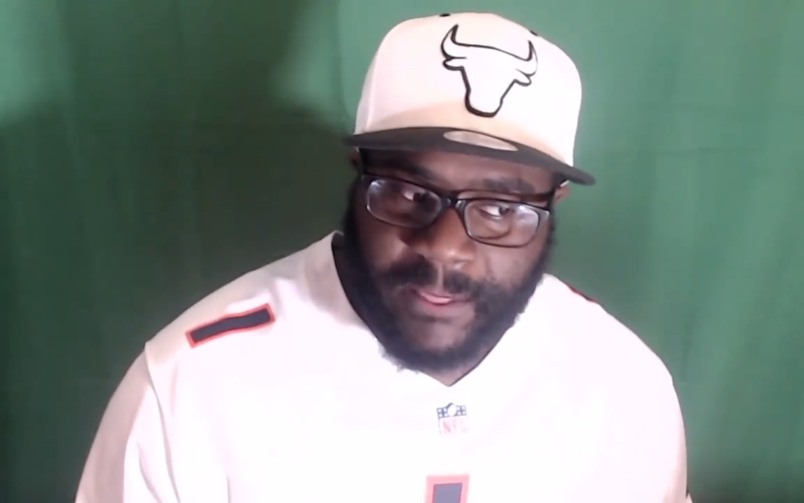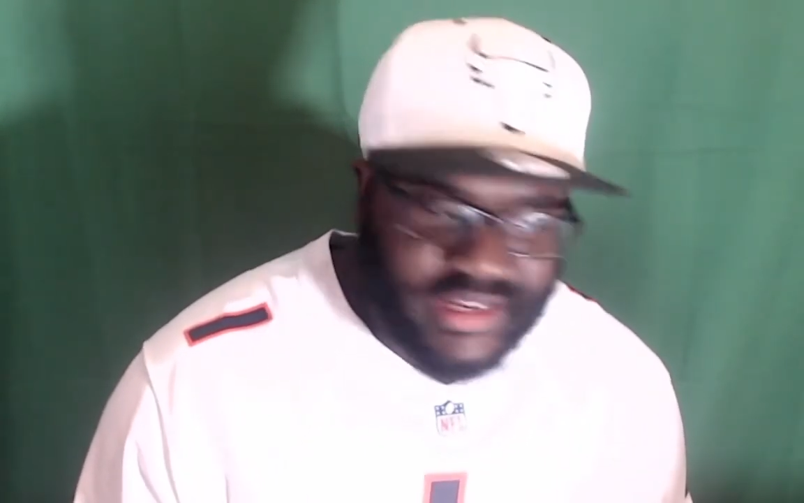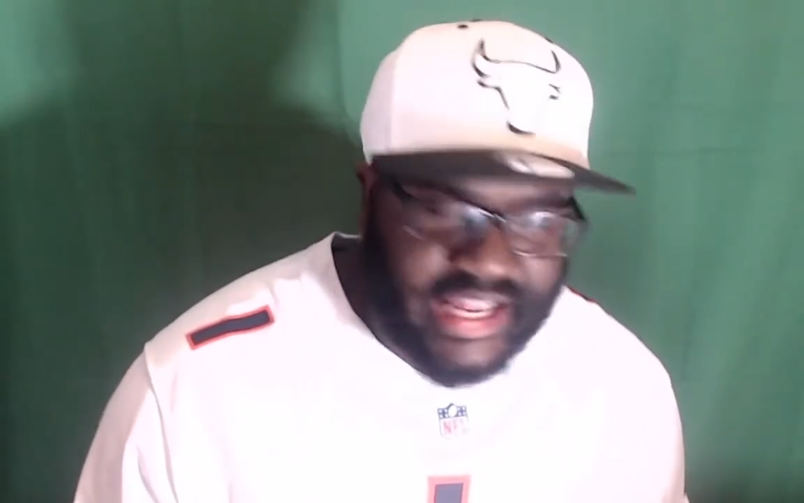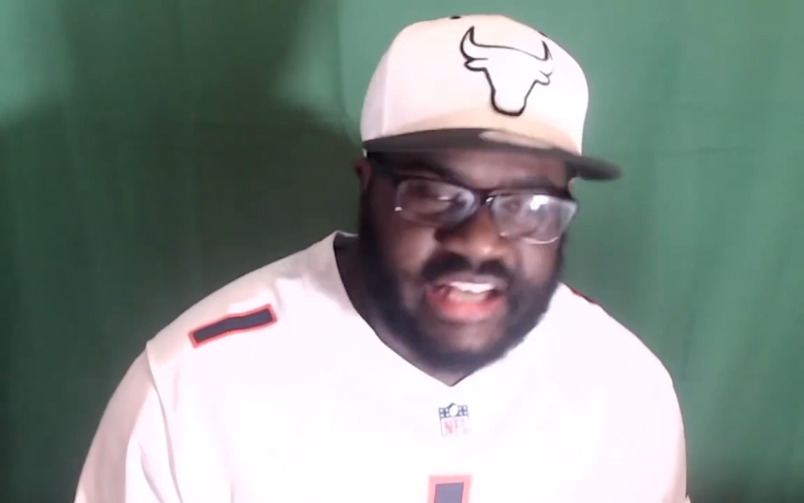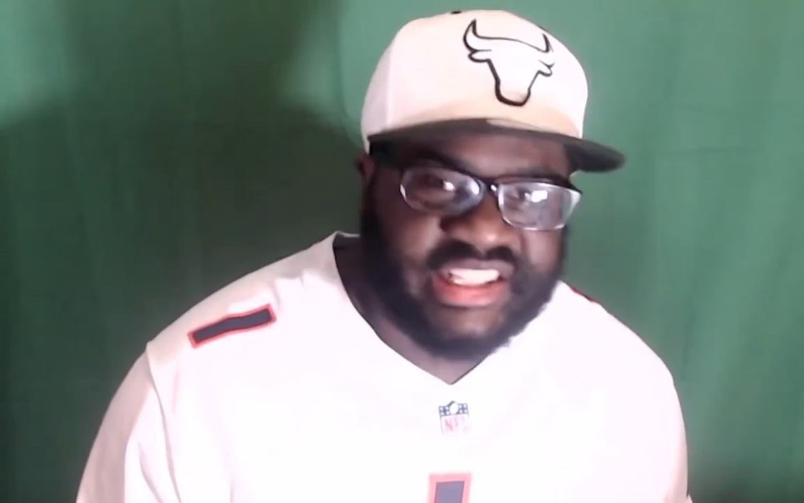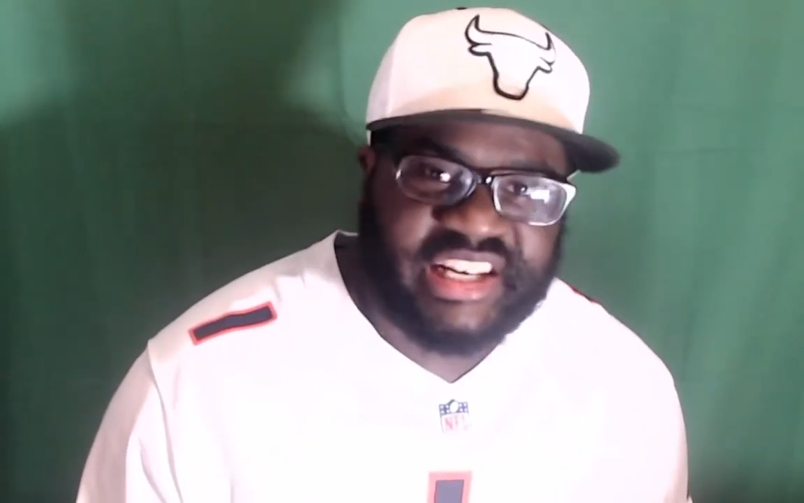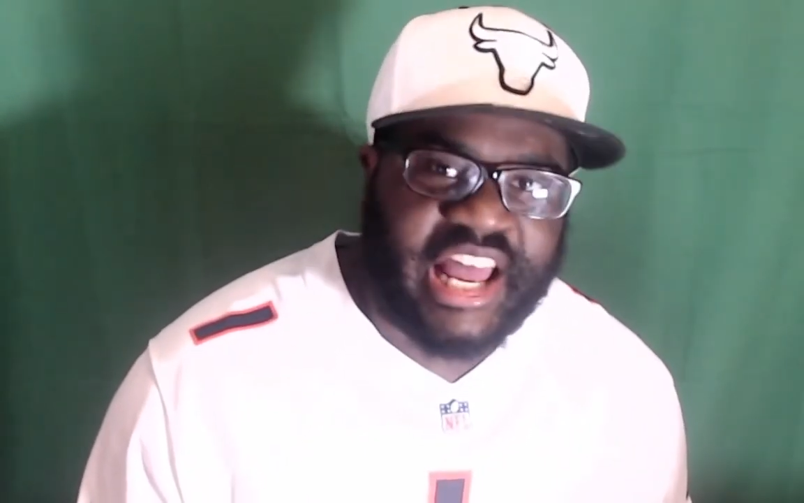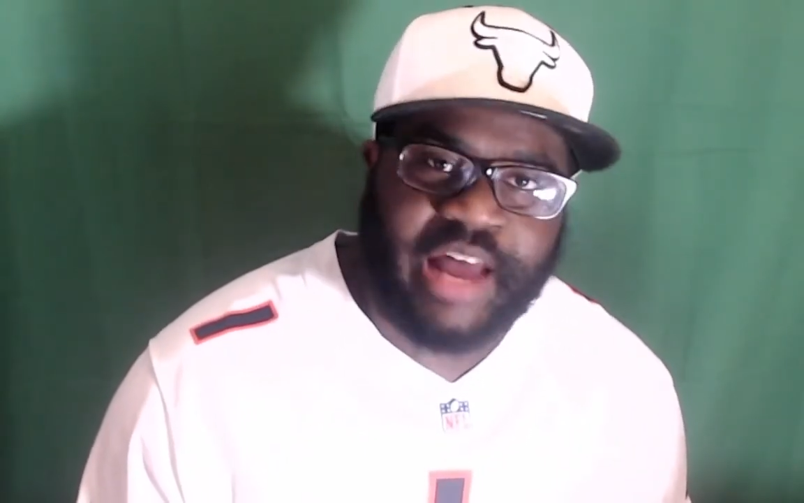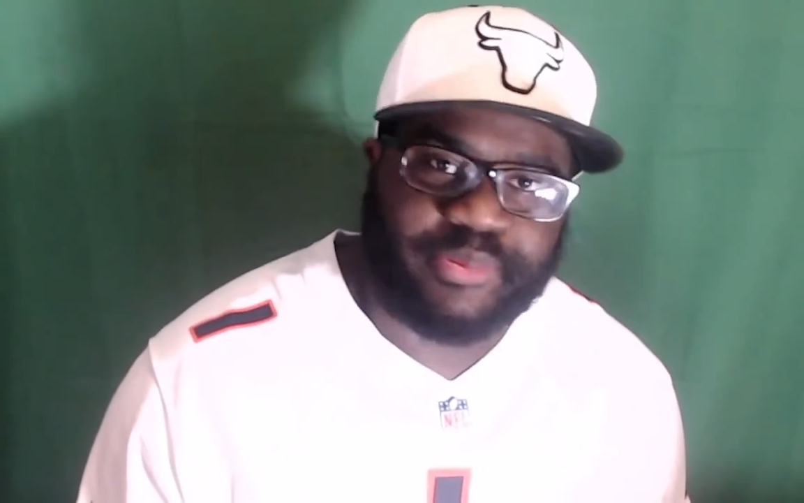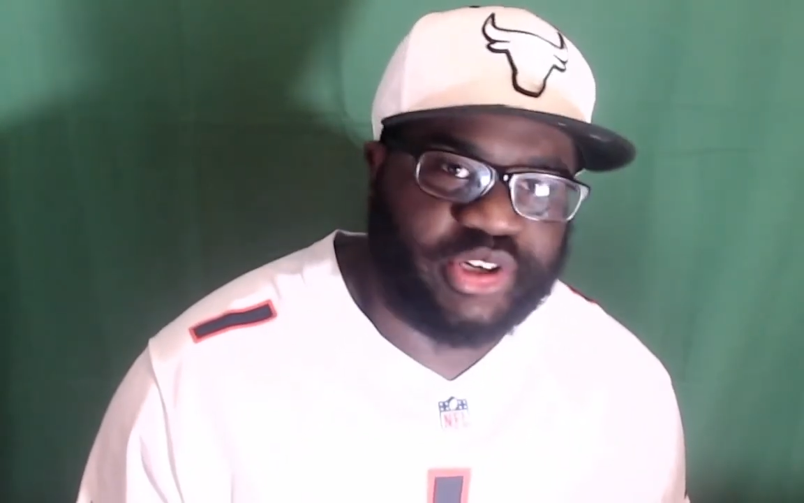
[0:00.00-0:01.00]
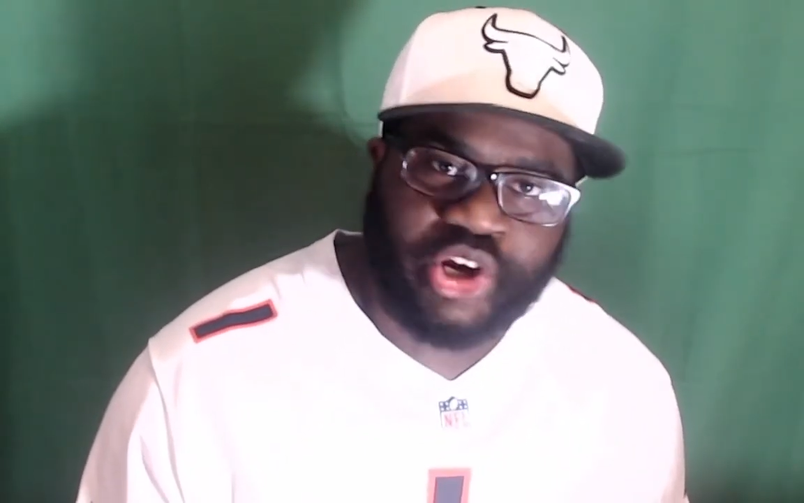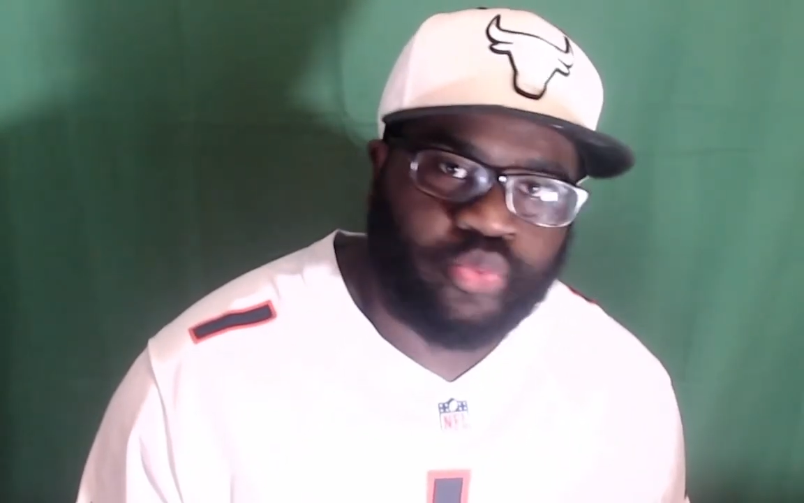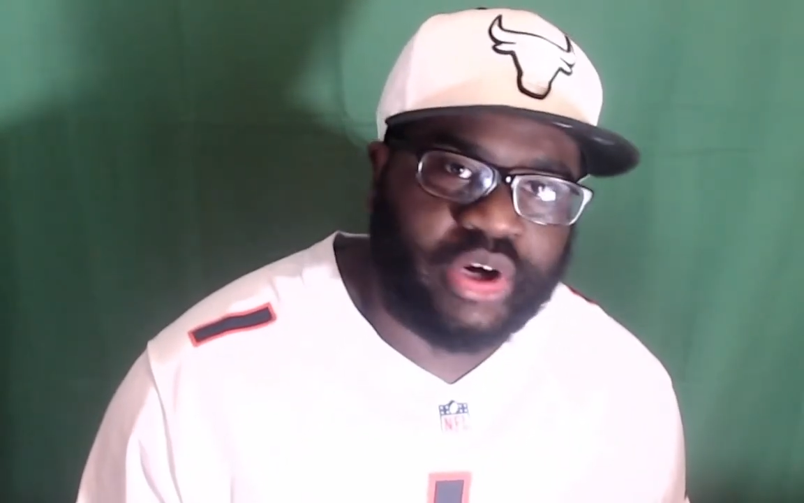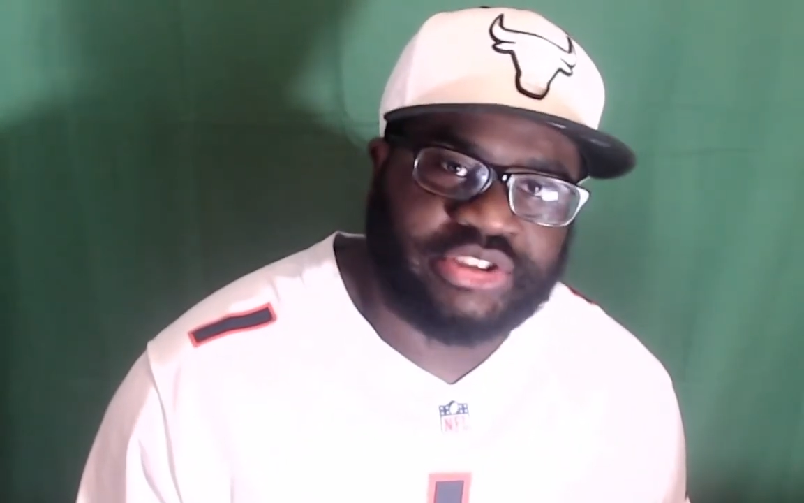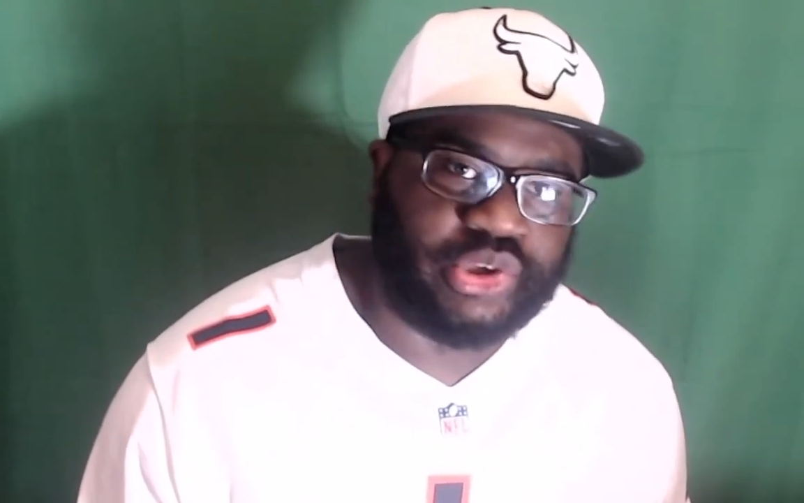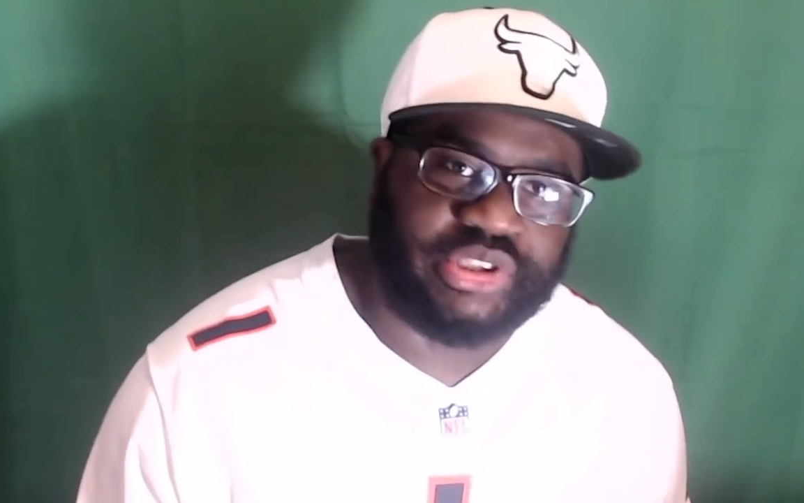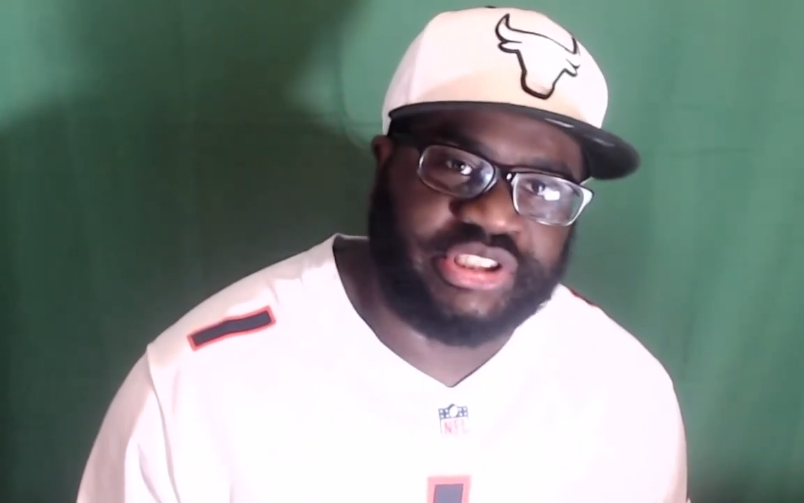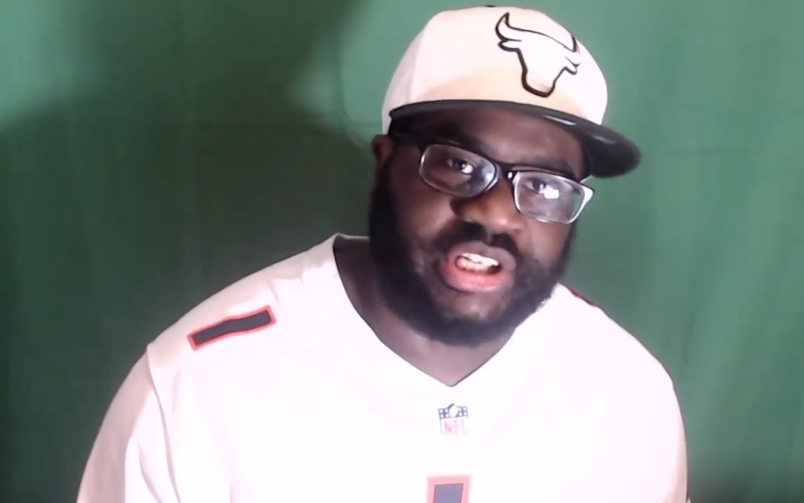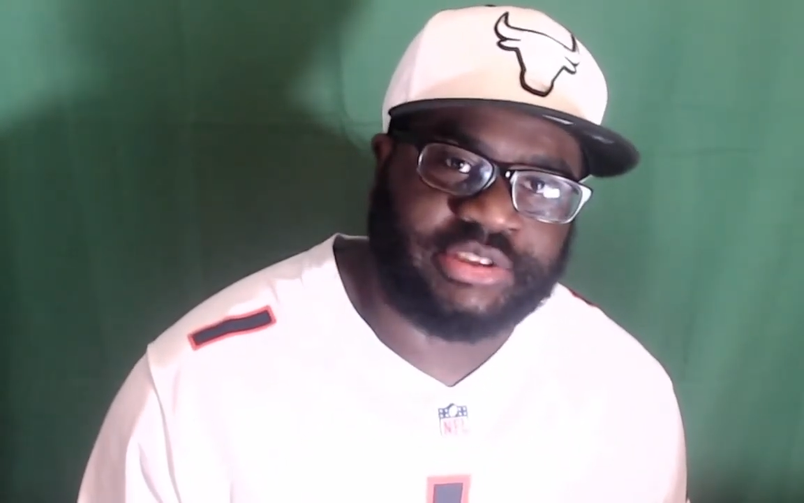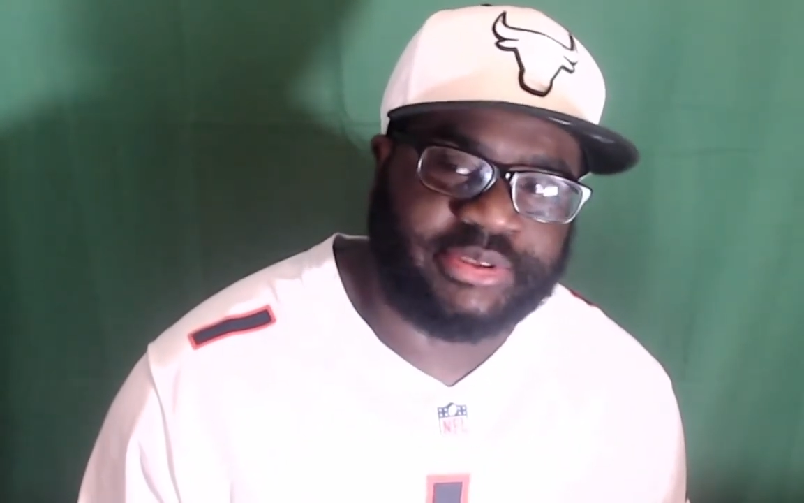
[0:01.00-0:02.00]
That didn't happen. There was no
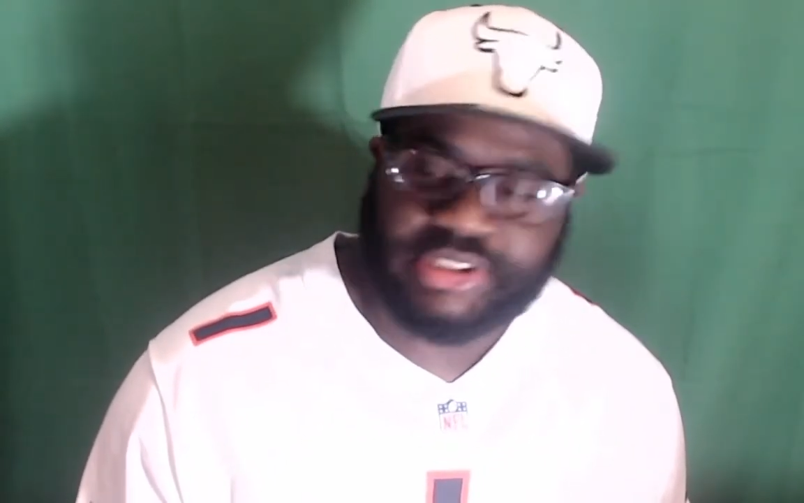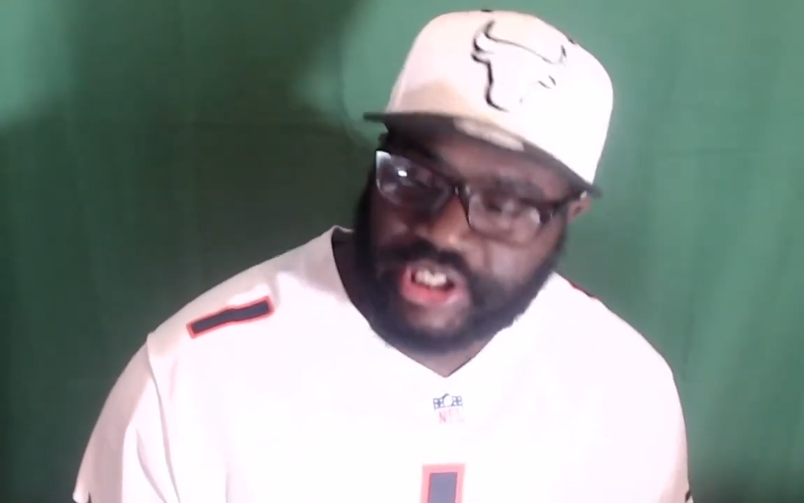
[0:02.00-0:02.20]
adjustments.